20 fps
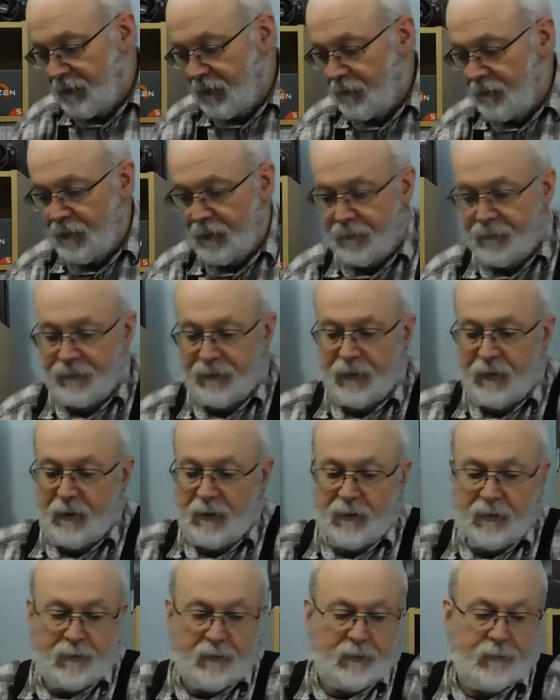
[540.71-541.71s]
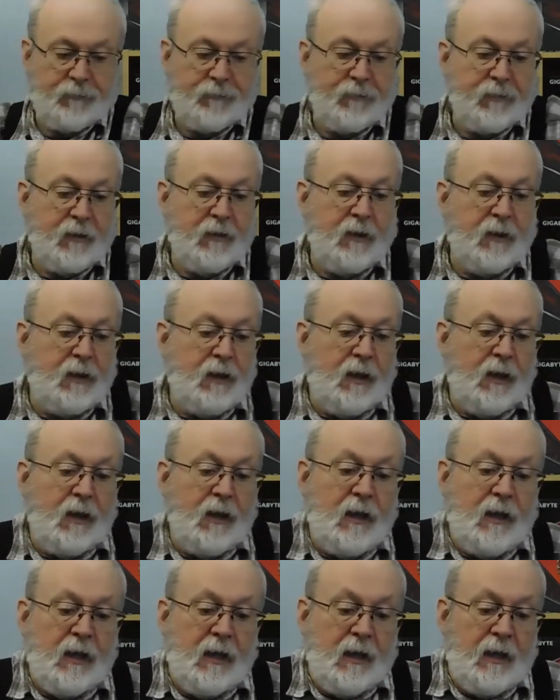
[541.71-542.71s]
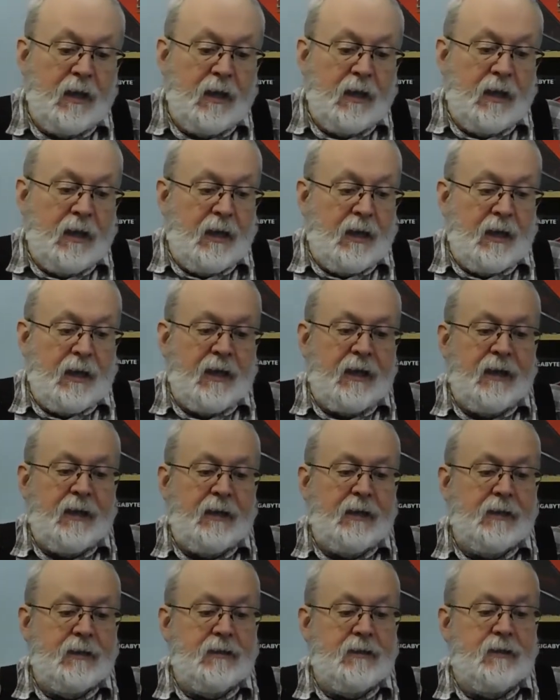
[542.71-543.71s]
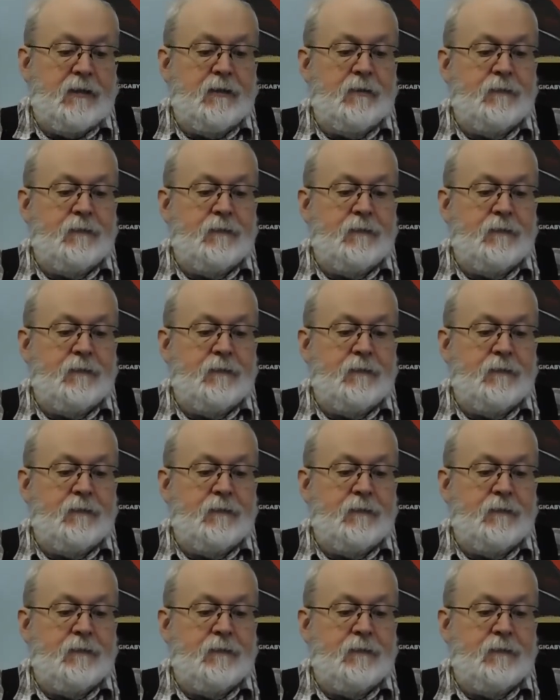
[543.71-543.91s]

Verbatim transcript: it wrong. There you go. And